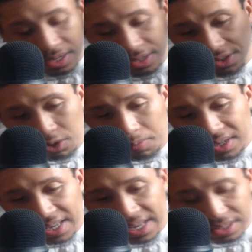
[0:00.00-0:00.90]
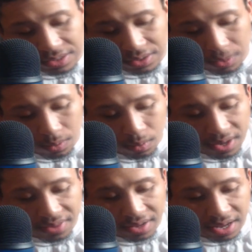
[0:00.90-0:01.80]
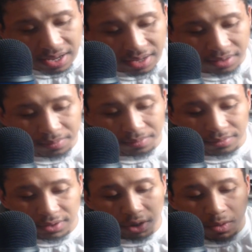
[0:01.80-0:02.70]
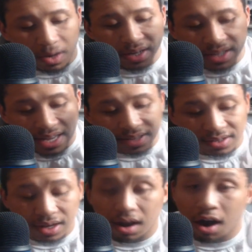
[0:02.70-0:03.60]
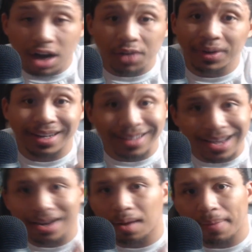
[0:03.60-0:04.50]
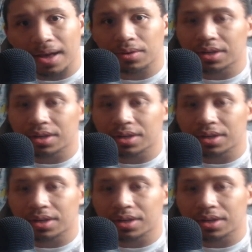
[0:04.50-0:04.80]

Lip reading: soon begins with Tokiwan and Gates arguing again about